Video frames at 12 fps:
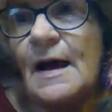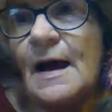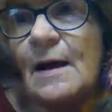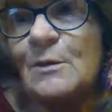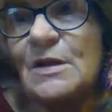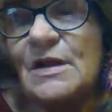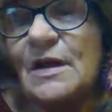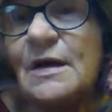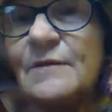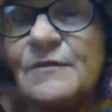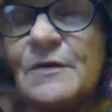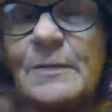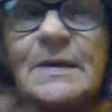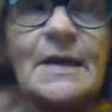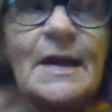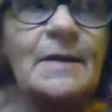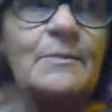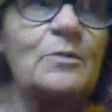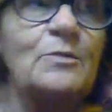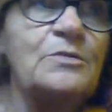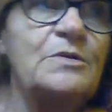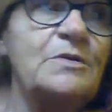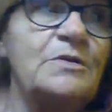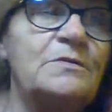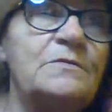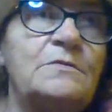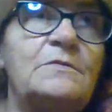I would love to be able to,